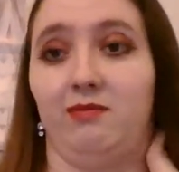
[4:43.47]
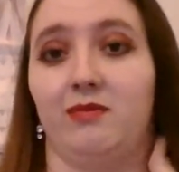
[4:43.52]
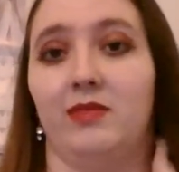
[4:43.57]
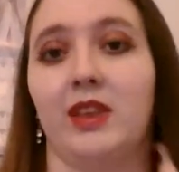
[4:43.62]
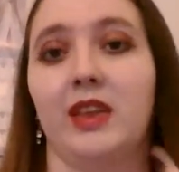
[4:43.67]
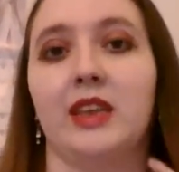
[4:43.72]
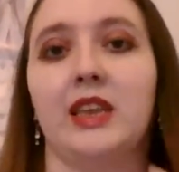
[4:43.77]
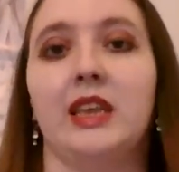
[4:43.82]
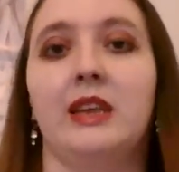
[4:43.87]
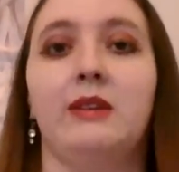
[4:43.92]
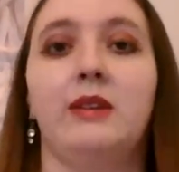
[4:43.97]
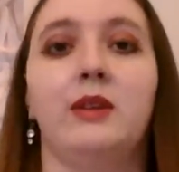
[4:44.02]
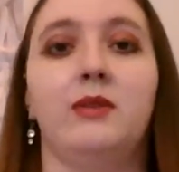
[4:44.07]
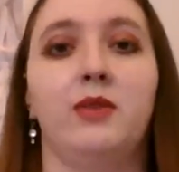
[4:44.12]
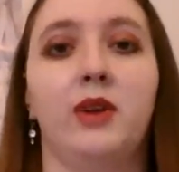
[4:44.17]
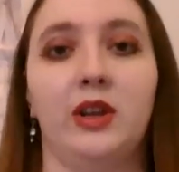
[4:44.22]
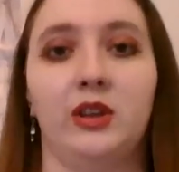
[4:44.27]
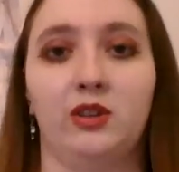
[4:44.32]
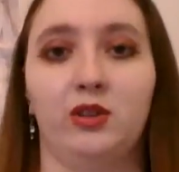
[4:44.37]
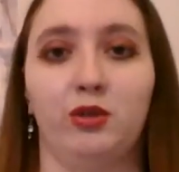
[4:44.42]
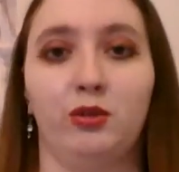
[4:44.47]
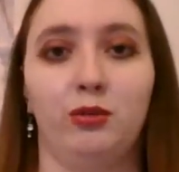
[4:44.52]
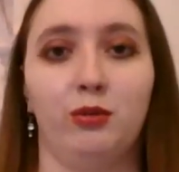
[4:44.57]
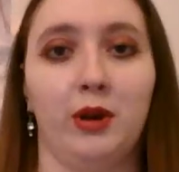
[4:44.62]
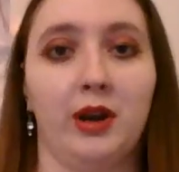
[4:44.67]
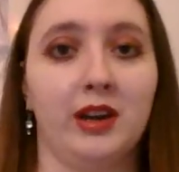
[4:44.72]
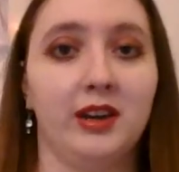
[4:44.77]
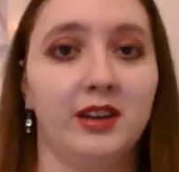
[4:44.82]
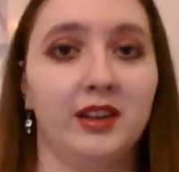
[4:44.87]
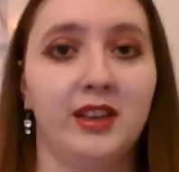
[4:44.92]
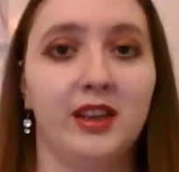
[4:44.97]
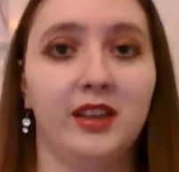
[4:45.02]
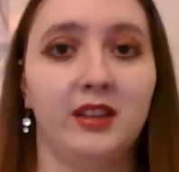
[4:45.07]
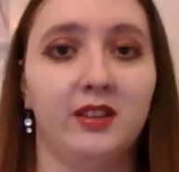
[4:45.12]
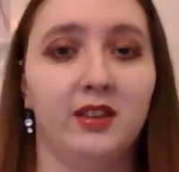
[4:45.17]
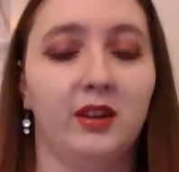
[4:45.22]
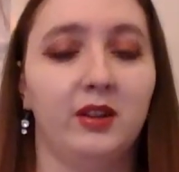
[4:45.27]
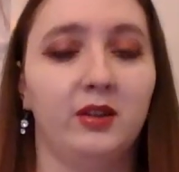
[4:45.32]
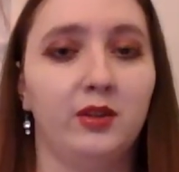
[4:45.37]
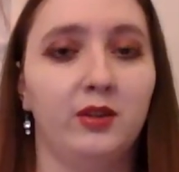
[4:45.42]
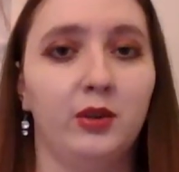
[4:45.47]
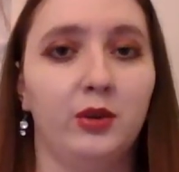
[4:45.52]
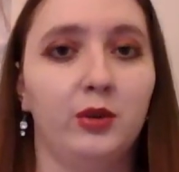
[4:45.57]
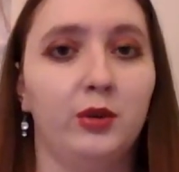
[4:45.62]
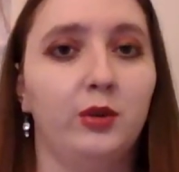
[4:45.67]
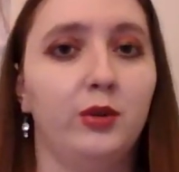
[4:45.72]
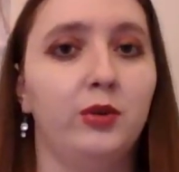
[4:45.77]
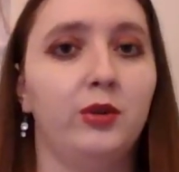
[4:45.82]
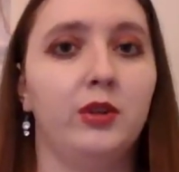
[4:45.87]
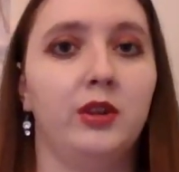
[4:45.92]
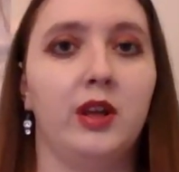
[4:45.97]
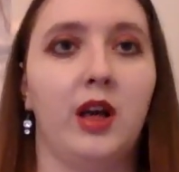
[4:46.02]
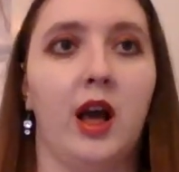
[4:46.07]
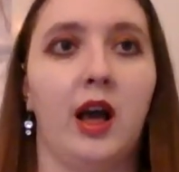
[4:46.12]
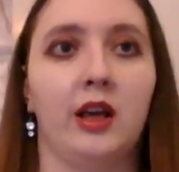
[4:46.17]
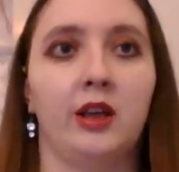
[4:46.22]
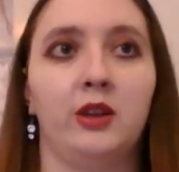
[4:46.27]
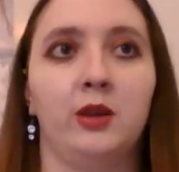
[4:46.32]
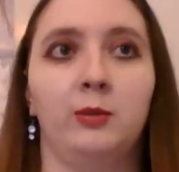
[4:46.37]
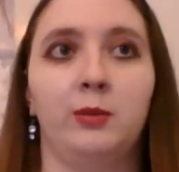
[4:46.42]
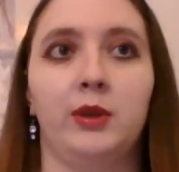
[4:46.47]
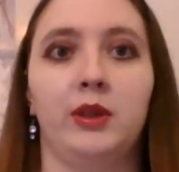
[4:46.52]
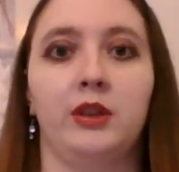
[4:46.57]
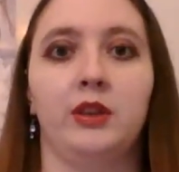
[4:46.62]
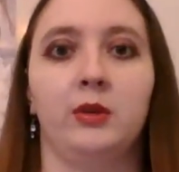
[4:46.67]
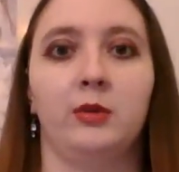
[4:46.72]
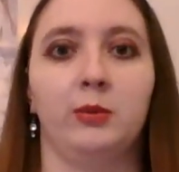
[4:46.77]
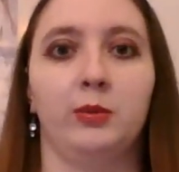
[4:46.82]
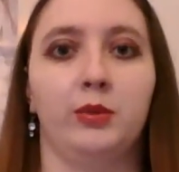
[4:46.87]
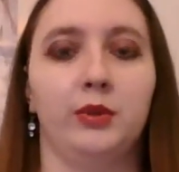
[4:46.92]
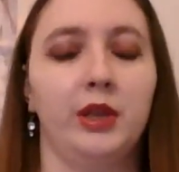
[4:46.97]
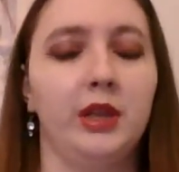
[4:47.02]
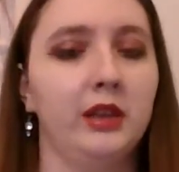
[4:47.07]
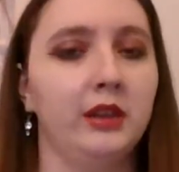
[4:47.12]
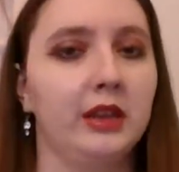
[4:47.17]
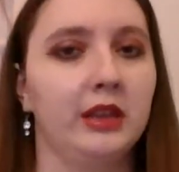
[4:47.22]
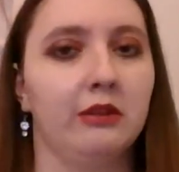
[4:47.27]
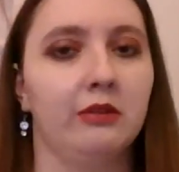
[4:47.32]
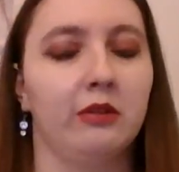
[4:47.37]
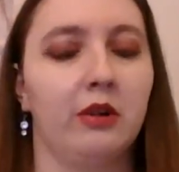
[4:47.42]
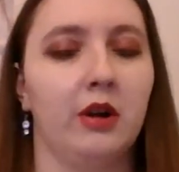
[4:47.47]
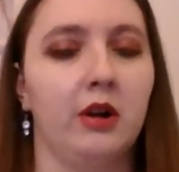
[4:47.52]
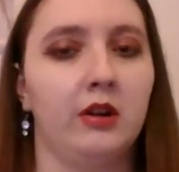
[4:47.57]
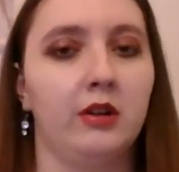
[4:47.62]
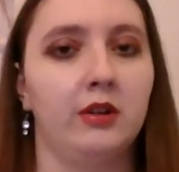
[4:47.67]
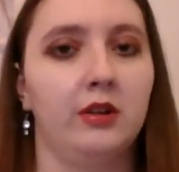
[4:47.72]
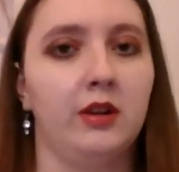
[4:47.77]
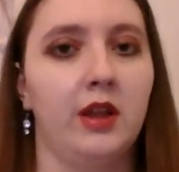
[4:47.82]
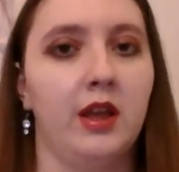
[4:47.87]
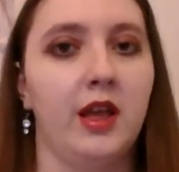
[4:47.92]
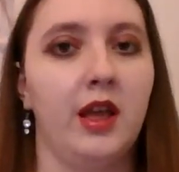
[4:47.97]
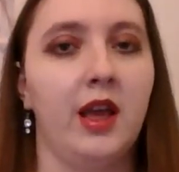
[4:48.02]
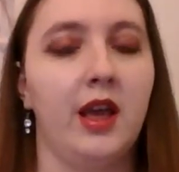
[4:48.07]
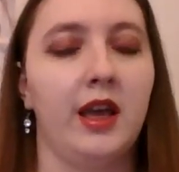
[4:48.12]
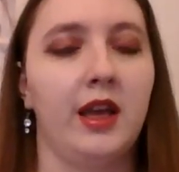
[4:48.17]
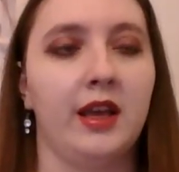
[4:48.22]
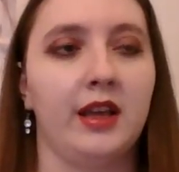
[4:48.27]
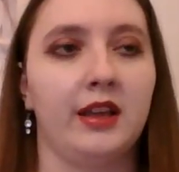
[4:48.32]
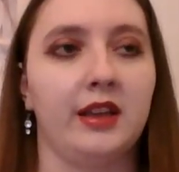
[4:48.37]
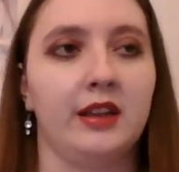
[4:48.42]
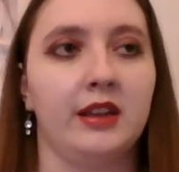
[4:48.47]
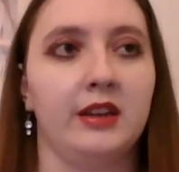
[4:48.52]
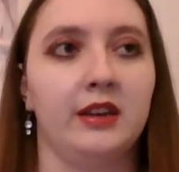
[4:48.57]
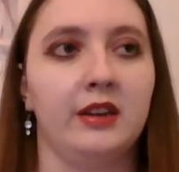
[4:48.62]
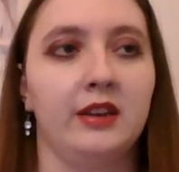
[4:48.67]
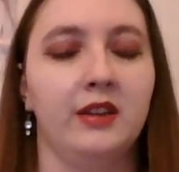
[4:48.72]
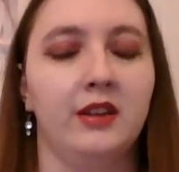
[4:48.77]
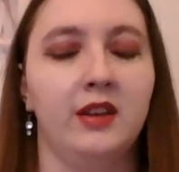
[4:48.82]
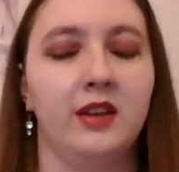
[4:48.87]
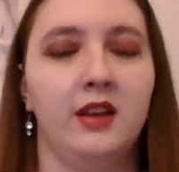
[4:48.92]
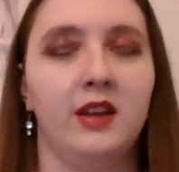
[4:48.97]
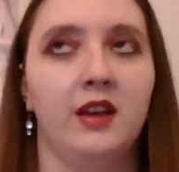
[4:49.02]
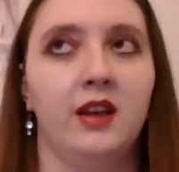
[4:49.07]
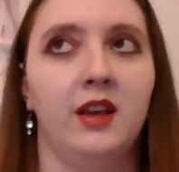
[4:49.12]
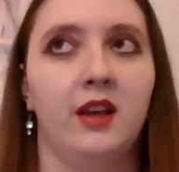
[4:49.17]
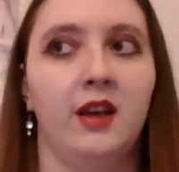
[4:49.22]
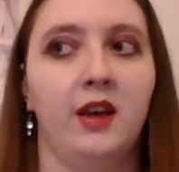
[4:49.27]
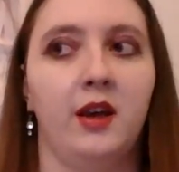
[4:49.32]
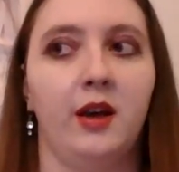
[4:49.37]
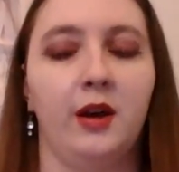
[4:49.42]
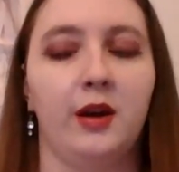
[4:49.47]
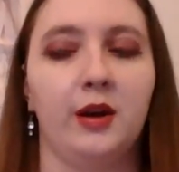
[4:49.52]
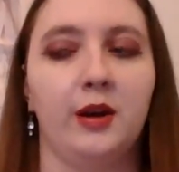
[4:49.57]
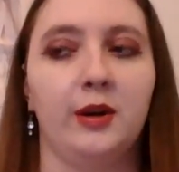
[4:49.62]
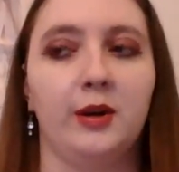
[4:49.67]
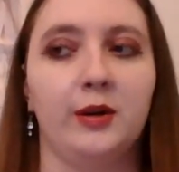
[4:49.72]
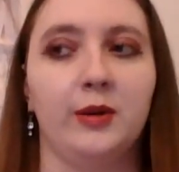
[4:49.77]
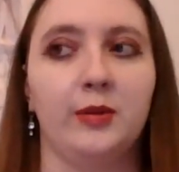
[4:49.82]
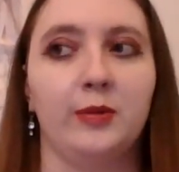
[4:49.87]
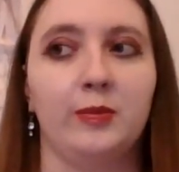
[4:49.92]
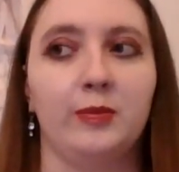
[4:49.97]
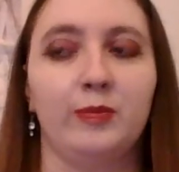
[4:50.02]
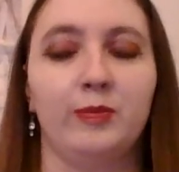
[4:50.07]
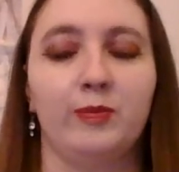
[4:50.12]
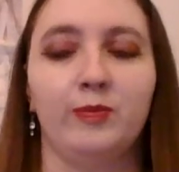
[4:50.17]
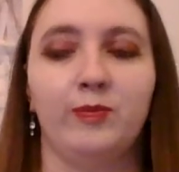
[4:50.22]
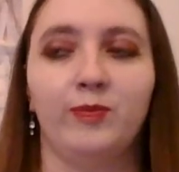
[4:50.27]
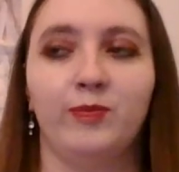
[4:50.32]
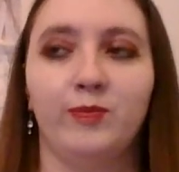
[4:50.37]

like even if I try to guess on who, I could be completely wrong and um,